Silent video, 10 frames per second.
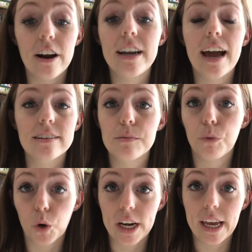next
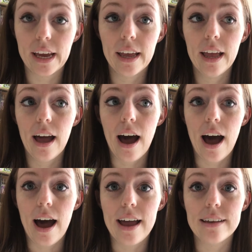morning,
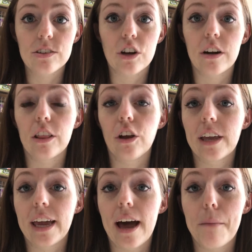I started
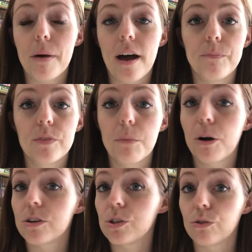looking up
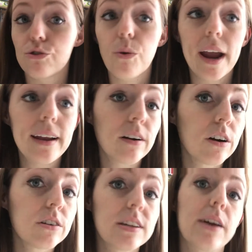personal
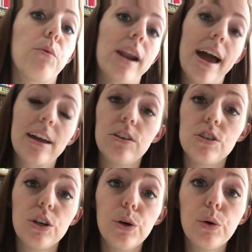trainers, like what I could
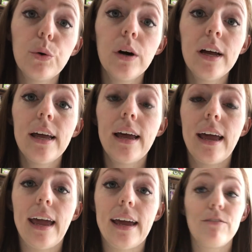do.
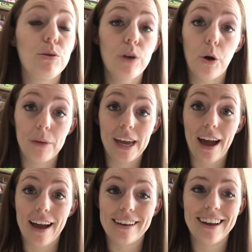And if you know me,
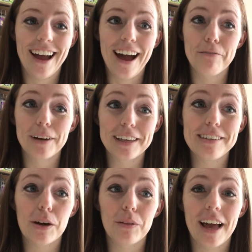I really
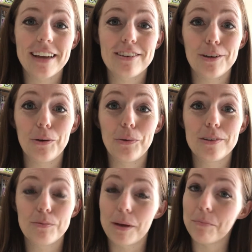don't like to
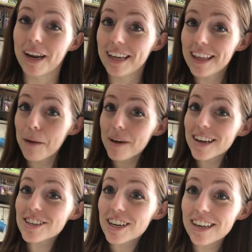spend money that
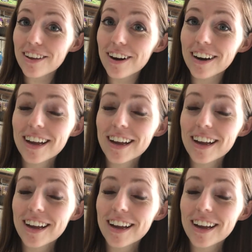much either.